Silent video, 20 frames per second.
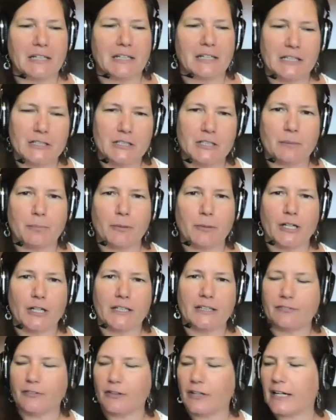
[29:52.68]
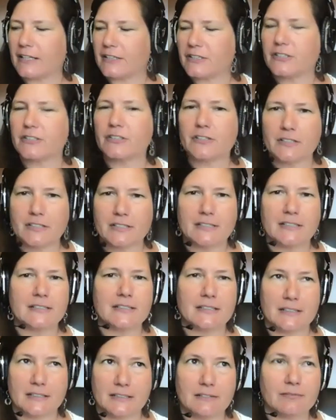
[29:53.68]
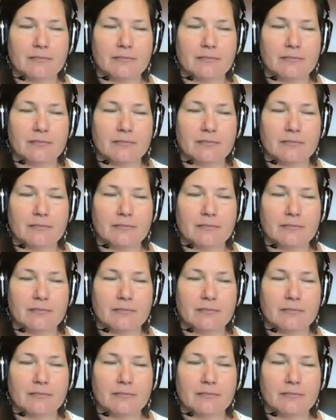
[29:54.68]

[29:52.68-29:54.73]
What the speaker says: into the body for answers is,